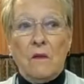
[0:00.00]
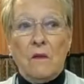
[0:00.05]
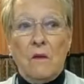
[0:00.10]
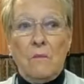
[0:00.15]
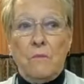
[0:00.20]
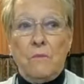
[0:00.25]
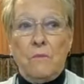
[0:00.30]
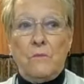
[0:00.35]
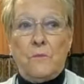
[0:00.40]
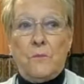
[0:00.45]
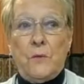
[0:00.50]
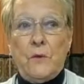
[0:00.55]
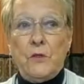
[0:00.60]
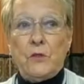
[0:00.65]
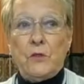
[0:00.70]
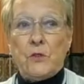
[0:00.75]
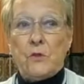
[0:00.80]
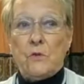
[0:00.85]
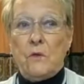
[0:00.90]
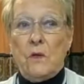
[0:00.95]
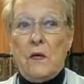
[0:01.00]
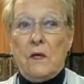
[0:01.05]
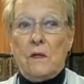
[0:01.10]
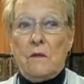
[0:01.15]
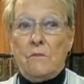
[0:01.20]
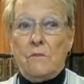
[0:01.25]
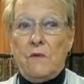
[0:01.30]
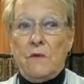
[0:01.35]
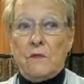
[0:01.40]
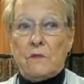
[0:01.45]
the preacher at
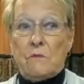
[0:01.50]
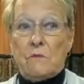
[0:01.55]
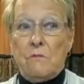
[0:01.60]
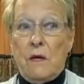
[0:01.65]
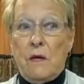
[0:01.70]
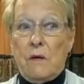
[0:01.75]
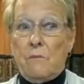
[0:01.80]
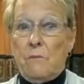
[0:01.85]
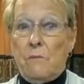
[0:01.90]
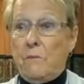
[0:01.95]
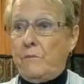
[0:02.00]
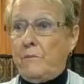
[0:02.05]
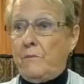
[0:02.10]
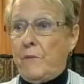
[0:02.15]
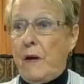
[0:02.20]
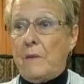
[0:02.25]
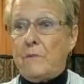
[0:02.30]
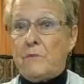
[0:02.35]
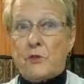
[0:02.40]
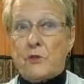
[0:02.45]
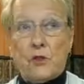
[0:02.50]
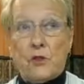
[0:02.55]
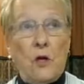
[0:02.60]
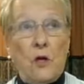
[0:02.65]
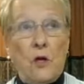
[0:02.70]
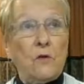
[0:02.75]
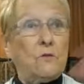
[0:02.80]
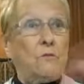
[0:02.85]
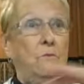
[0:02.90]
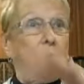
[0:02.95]
this my Baptist
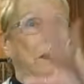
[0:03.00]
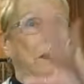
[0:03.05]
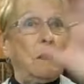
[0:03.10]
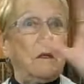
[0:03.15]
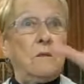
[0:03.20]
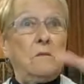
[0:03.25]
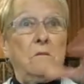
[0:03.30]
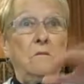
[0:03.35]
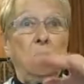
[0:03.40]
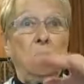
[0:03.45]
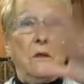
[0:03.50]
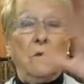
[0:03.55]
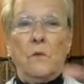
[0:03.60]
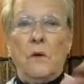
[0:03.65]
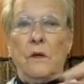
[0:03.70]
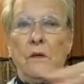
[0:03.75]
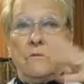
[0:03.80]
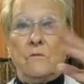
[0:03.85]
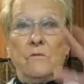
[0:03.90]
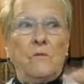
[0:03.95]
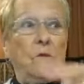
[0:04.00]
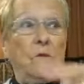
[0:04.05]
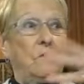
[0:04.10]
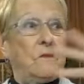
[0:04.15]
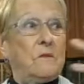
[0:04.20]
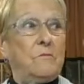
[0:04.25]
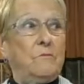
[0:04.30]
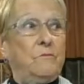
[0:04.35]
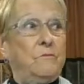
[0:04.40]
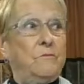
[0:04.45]
church, be it wasn't real
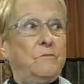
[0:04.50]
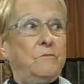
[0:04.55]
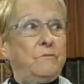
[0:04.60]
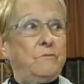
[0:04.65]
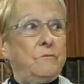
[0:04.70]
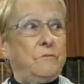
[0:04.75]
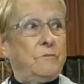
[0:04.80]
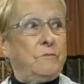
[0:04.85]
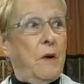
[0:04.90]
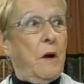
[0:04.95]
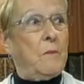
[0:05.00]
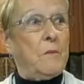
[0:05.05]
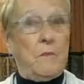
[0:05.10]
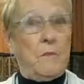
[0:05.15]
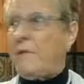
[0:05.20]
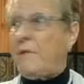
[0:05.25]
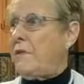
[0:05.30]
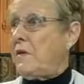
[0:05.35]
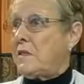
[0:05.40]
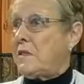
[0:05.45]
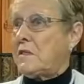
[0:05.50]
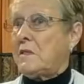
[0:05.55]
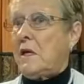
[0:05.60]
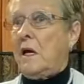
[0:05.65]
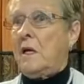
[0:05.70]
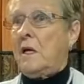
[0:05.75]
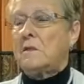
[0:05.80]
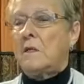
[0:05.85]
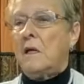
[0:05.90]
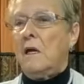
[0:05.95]
probably about this
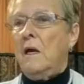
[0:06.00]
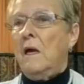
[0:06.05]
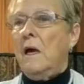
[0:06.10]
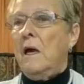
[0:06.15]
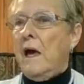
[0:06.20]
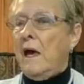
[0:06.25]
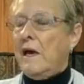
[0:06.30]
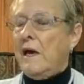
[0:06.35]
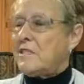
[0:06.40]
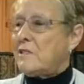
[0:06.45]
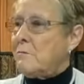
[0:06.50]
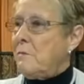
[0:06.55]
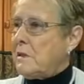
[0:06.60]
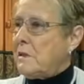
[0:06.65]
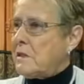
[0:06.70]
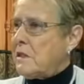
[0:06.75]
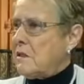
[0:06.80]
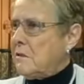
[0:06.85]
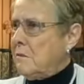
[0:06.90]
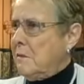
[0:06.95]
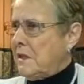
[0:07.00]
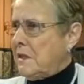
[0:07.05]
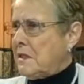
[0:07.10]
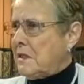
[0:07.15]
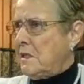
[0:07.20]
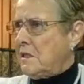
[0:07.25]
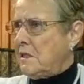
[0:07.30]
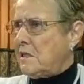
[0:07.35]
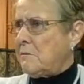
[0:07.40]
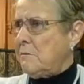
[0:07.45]
size, asked me to dis-
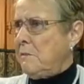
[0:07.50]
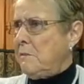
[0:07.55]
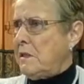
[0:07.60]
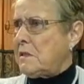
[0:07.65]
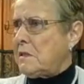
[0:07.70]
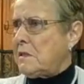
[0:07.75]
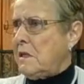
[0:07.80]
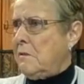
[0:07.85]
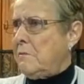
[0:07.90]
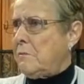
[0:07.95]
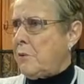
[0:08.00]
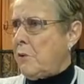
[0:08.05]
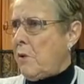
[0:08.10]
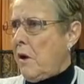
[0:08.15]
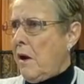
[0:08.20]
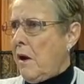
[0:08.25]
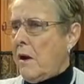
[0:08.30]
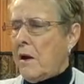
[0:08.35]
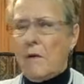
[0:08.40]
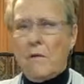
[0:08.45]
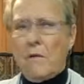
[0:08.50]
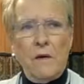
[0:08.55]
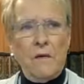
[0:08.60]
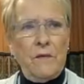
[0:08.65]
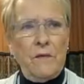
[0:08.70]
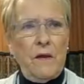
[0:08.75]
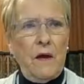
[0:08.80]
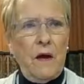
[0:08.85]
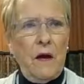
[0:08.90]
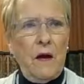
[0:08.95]
dismiss in prayer
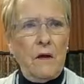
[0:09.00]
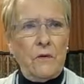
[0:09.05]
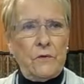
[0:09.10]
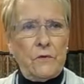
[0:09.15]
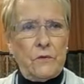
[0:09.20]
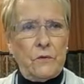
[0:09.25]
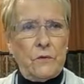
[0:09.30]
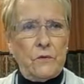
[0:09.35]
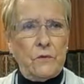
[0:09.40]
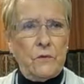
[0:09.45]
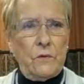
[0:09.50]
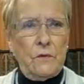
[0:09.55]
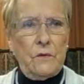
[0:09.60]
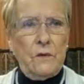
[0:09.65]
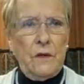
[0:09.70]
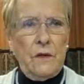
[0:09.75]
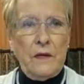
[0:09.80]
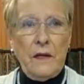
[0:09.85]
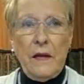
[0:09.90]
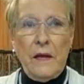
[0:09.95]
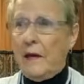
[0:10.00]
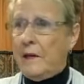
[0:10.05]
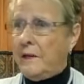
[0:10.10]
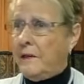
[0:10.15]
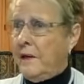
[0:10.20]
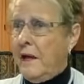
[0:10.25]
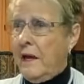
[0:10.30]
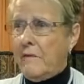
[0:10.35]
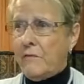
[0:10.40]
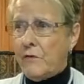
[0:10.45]
in the altar. And I had
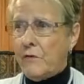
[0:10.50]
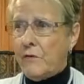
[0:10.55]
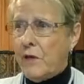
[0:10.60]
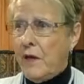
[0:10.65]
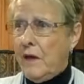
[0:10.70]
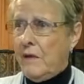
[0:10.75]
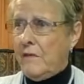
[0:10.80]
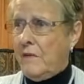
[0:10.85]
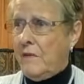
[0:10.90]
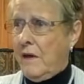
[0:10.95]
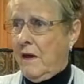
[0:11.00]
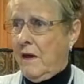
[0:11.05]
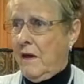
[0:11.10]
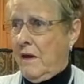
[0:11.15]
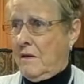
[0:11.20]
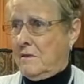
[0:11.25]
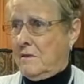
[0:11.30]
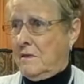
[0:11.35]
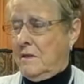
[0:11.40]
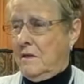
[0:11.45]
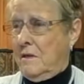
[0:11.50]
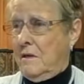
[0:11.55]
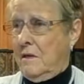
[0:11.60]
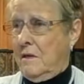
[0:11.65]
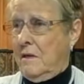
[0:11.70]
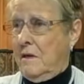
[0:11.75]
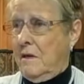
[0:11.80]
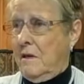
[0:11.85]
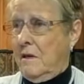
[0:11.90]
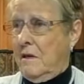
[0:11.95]
never done that.
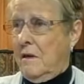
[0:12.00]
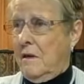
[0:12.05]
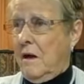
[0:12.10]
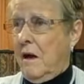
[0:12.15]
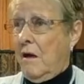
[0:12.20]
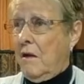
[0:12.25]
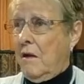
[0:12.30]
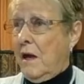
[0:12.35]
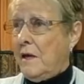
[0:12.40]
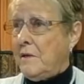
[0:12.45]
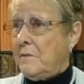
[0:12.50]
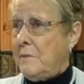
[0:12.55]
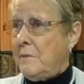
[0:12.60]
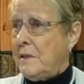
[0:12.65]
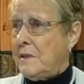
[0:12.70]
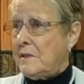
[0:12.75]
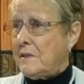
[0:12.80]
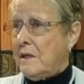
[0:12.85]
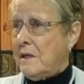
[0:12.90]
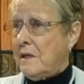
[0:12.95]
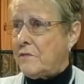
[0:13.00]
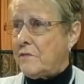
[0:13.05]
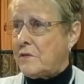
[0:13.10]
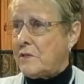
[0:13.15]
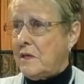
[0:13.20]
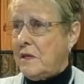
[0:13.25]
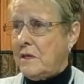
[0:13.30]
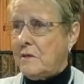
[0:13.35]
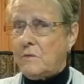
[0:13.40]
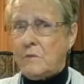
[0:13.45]
All I'd been ever
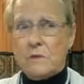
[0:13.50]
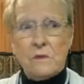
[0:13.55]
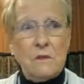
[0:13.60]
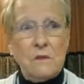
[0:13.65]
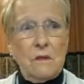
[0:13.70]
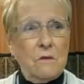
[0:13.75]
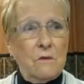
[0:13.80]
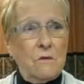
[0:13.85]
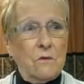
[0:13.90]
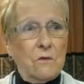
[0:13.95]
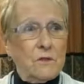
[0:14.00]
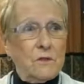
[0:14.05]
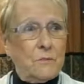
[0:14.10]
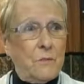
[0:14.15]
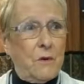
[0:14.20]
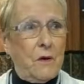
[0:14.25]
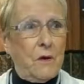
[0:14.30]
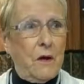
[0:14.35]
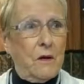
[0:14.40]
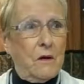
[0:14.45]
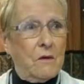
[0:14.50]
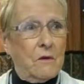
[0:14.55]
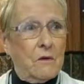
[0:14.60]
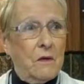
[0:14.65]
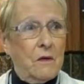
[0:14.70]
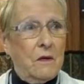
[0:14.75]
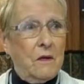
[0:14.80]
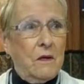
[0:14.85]
said was the Lord's Prayer.